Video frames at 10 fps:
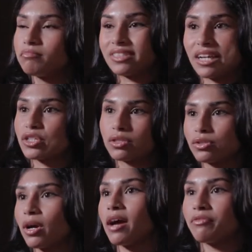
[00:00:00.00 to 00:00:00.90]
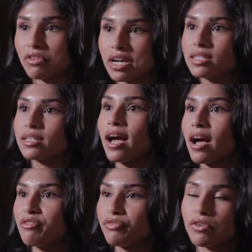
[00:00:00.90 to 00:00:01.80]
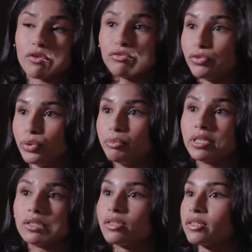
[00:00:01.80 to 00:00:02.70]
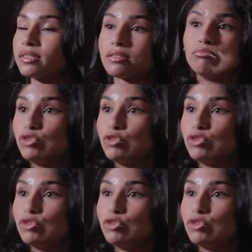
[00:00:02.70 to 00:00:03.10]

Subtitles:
sections. So I have rent, I have food bills,